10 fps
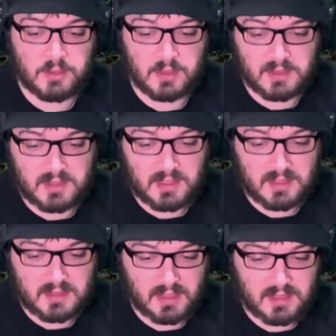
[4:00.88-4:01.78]
you can
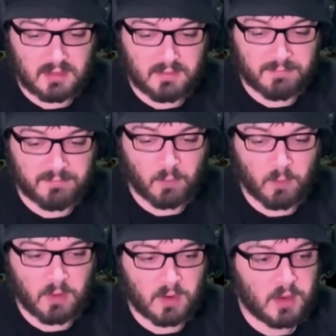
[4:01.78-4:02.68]
see,
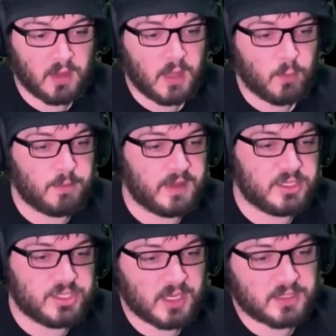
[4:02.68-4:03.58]
64 would be
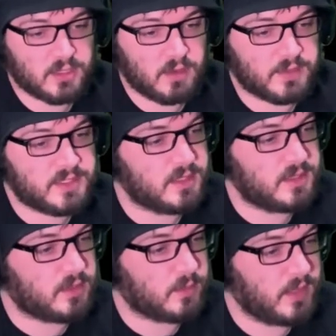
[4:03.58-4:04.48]
just over
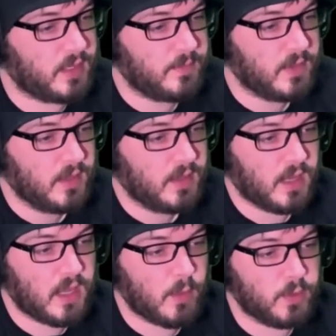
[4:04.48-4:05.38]
63,
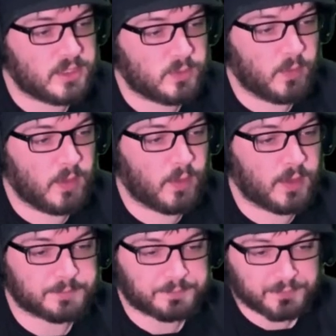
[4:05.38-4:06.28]
which is what we want.